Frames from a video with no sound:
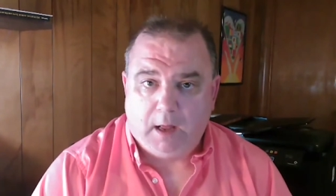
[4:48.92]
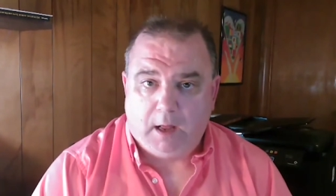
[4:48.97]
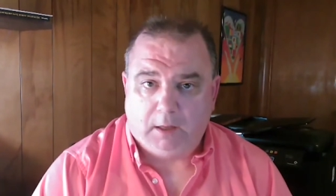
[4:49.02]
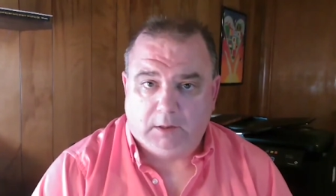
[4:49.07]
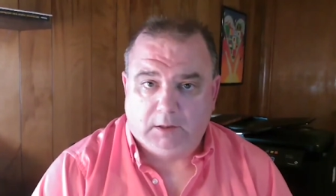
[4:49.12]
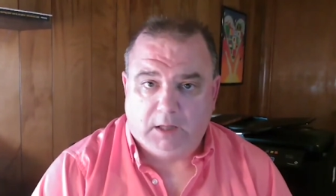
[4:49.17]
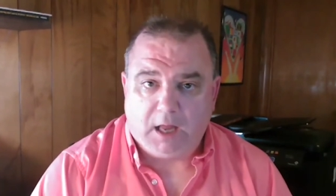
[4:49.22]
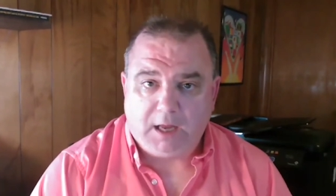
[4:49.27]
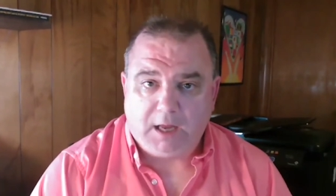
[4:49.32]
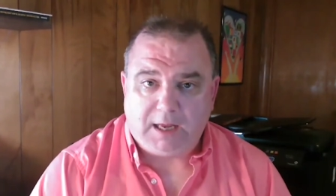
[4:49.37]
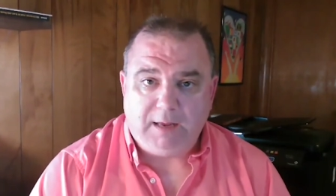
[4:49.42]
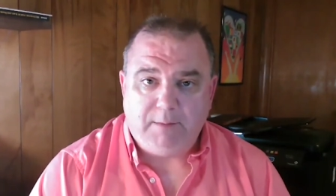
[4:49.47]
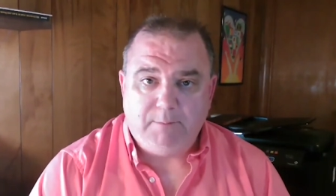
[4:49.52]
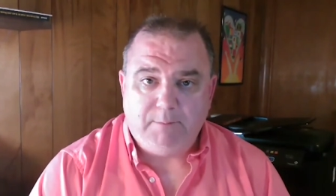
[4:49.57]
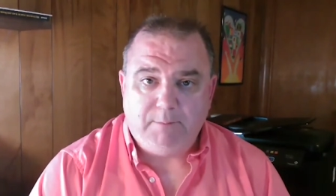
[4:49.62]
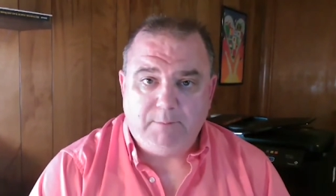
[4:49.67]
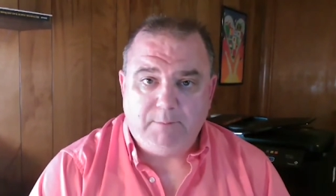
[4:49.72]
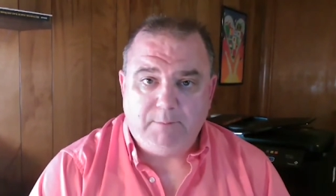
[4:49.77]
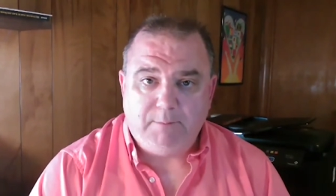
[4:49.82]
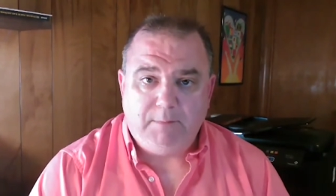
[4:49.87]

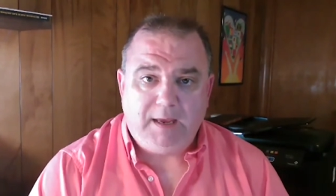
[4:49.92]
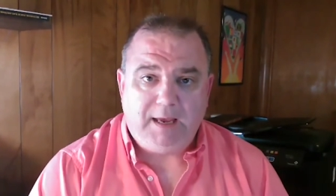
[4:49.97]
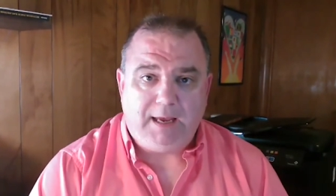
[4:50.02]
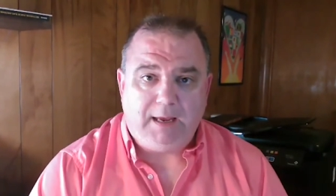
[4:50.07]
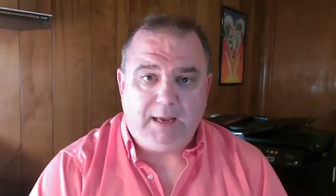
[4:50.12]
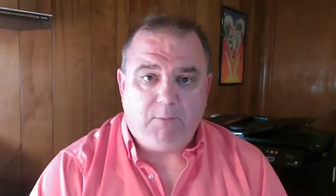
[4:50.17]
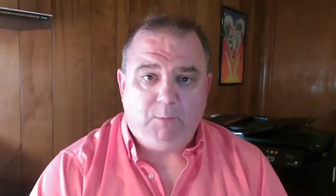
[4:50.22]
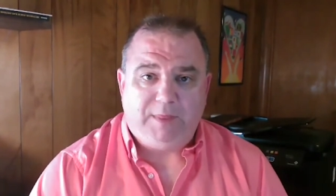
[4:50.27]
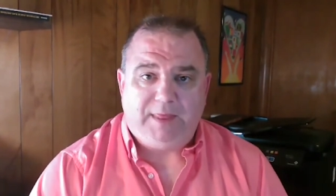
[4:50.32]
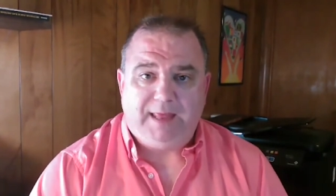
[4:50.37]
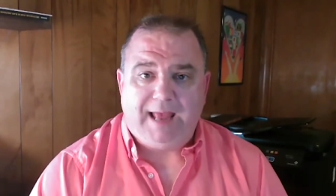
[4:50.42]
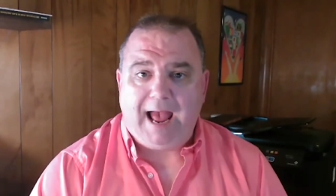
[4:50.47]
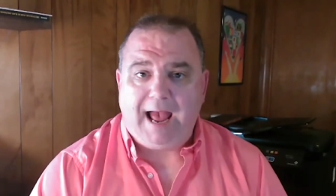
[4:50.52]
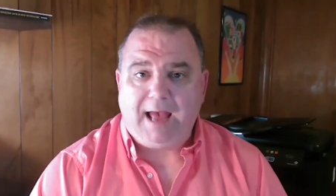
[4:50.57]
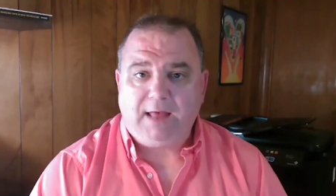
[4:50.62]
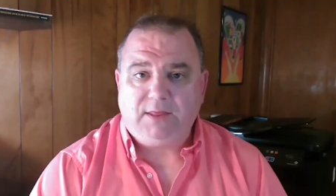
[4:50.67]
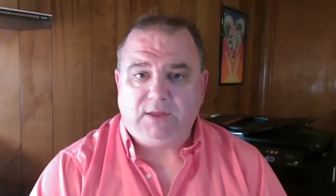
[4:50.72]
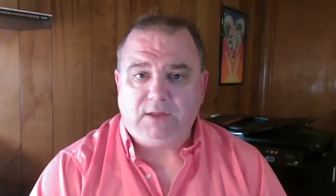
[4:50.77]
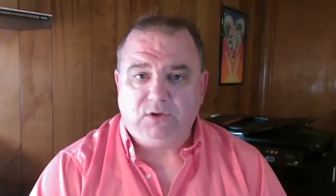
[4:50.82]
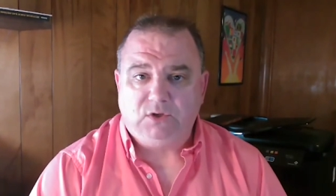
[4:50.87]
Lucky me, with the
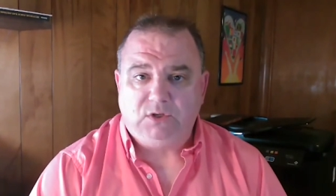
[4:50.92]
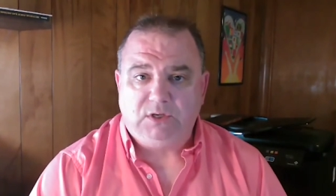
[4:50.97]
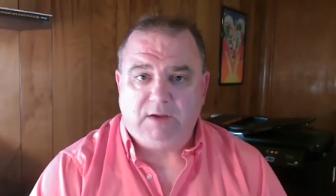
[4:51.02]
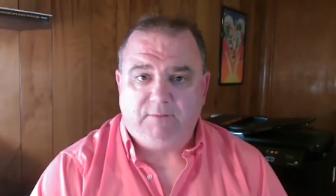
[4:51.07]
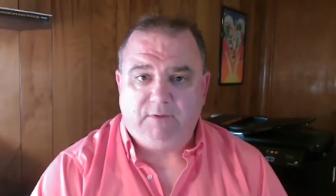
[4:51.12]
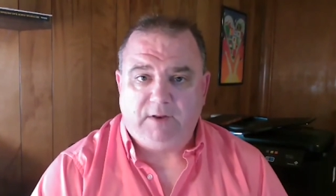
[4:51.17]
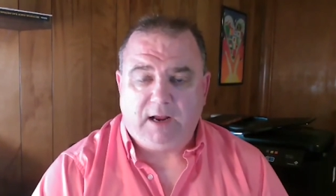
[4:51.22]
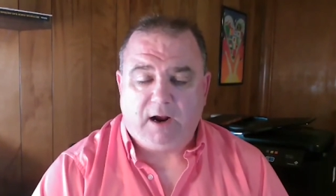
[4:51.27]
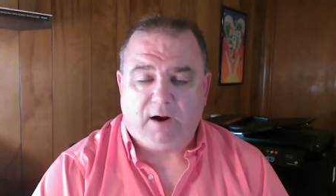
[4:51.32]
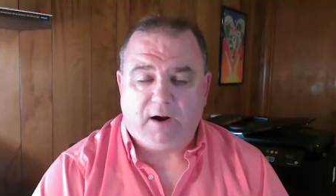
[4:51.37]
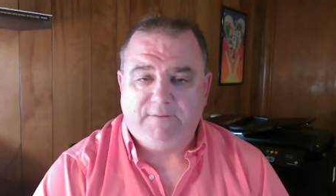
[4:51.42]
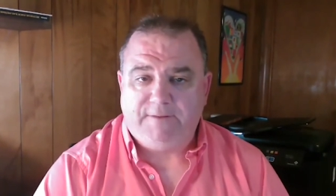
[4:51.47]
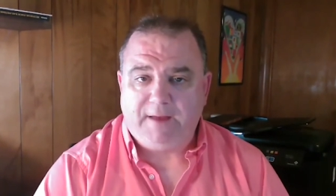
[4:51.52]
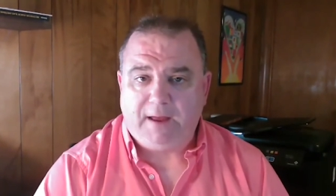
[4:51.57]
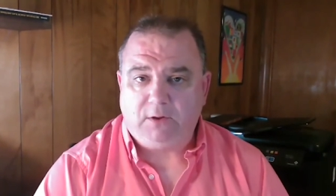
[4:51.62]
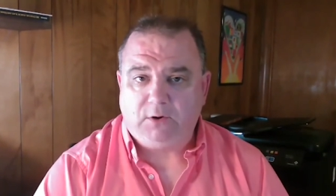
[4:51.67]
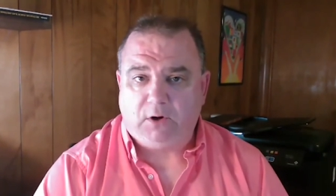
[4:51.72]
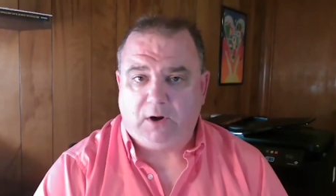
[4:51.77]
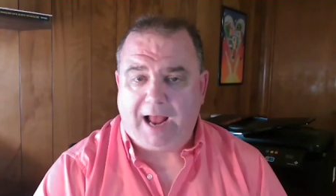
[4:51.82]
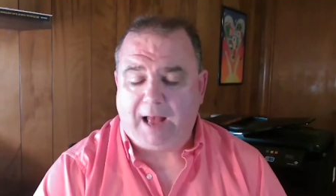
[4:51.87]
Athens Symphony, our
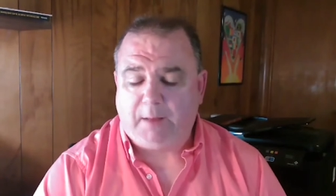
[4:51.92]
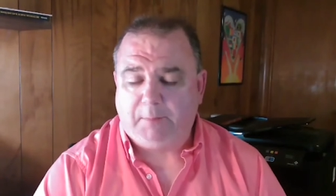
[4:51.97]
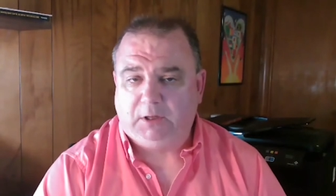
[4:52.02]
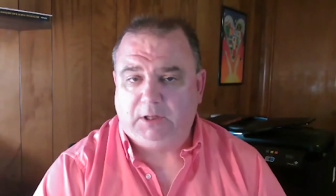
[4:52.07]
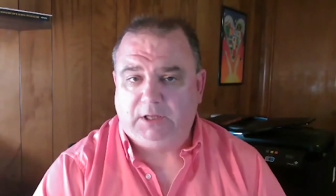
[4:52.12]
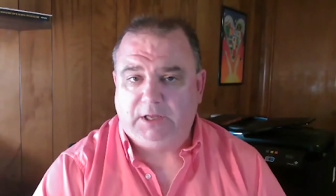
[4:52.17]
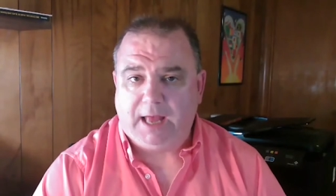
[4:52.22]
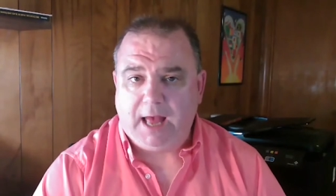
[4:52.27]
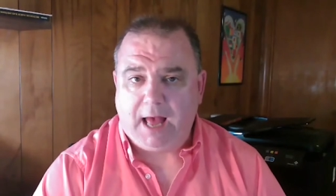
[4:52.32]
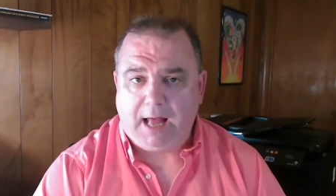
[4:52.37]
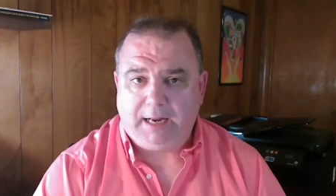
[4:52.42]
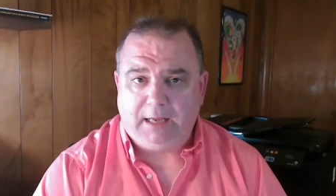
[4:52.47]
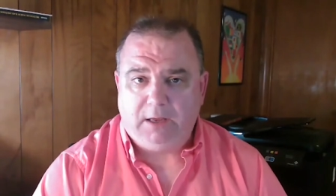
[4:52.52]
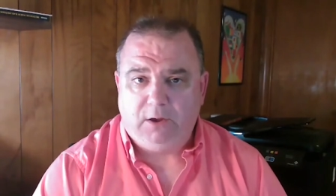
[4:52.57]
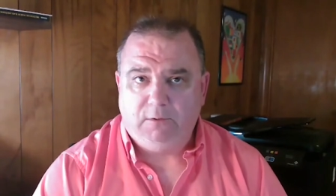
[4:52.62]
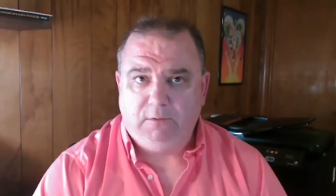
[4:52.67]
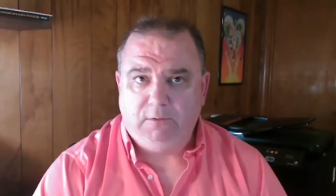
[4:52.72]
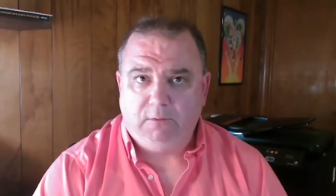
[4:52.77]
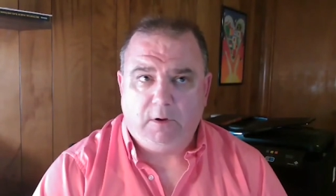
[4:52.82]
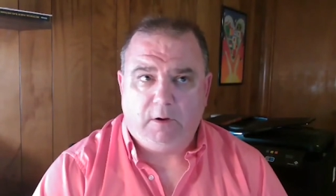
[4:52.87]
founder, Albert Ligotti,
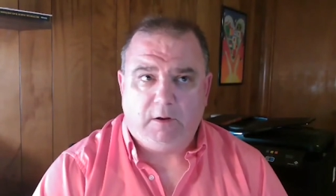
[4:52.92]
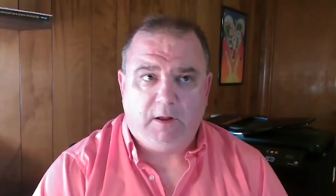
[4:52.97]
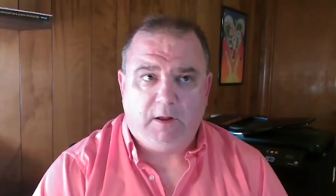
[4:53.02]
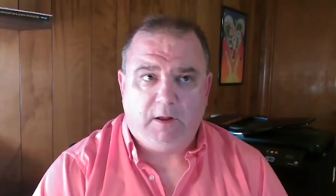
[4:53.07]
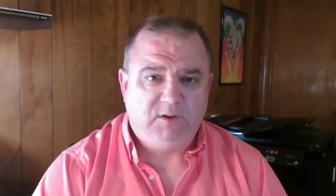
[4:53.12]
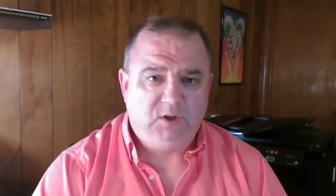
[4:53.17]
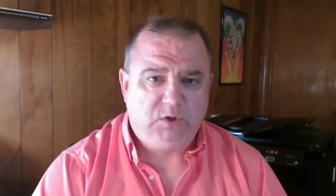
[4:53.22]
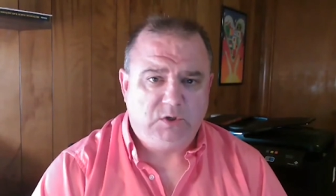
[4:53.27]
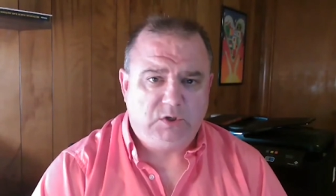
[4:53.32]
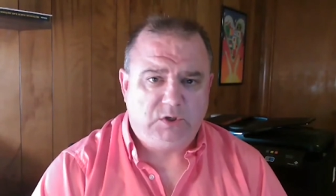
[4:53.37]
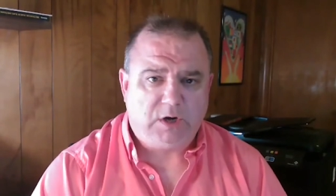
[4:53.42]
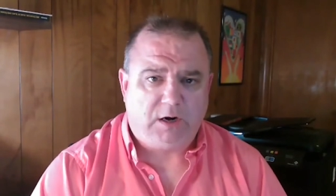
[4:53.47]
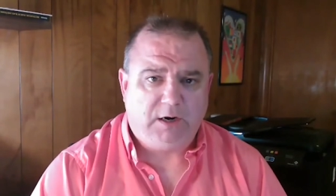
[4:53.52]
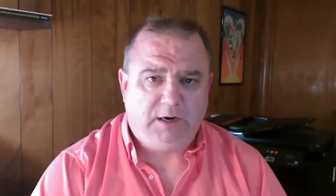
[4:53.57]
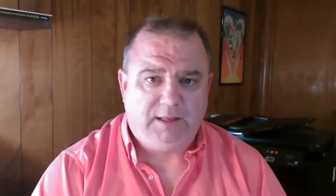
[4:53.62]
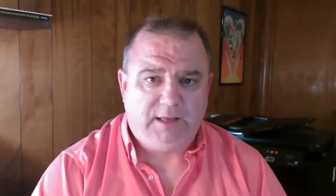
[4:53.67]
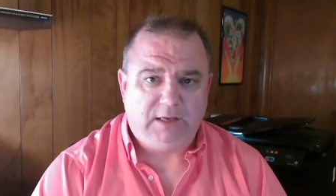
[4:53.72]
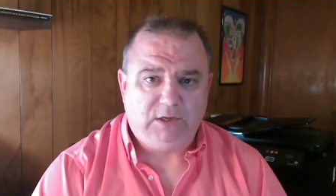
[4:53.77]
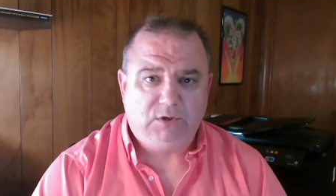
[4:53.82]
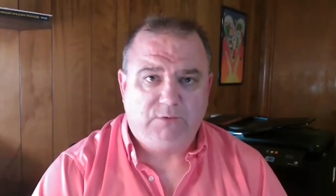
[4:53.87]
who uh,
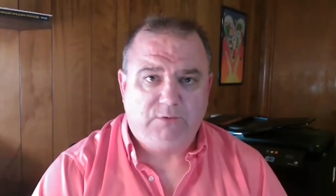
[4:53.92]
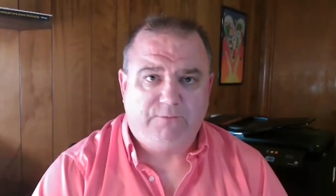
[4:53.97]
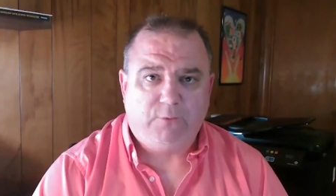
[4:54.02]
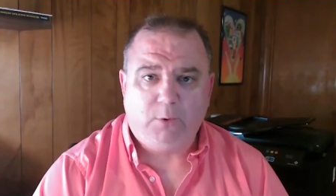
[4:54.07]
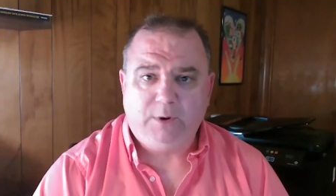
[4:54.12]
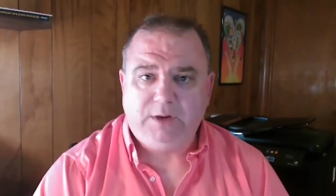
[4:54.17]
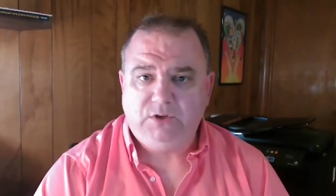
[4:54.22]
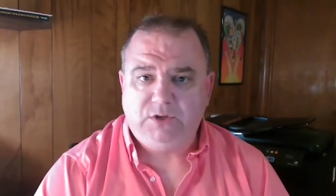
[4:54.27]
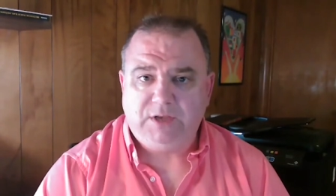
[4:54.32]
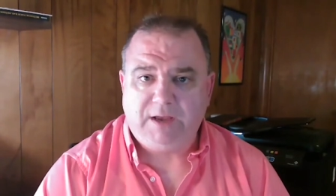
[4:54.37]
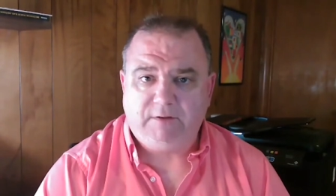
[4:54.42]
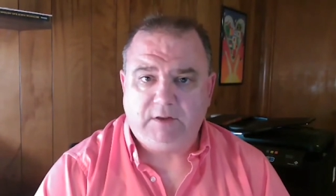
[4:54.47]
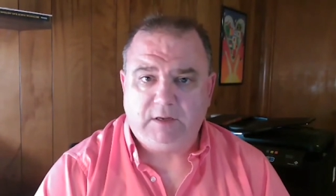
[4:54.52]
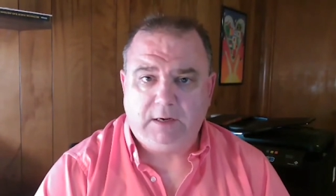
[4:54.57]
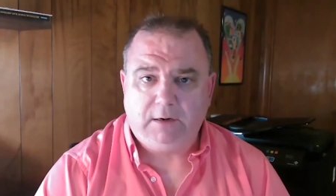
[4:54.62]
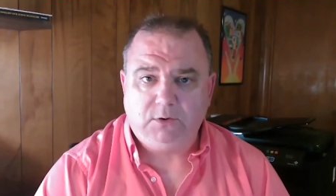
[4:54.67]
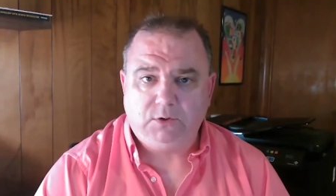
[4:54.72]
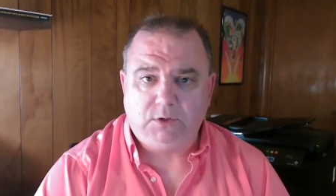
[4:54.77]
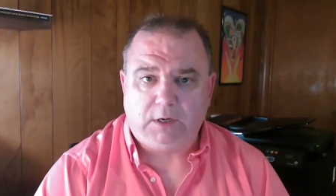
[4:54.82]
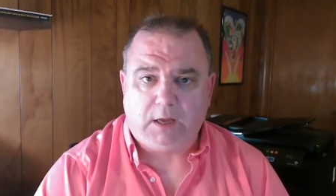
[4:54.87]
started this 47
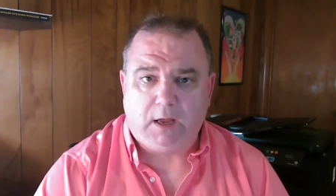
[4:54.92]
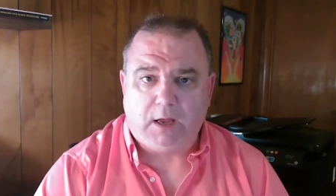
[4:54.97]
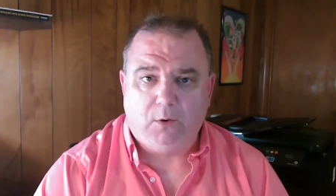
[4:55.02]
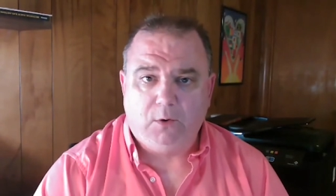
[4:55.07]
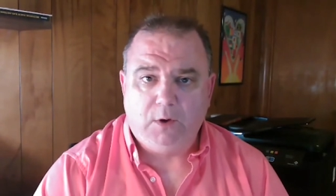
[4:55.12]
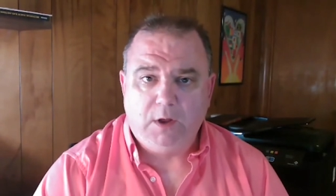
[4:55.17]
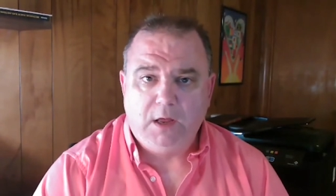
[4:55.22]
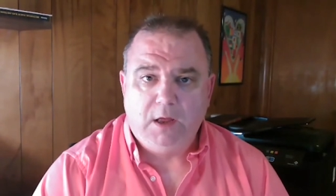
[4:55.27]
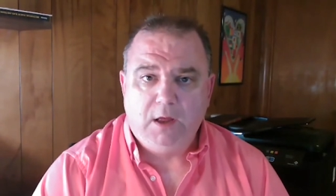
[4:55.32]
years ago,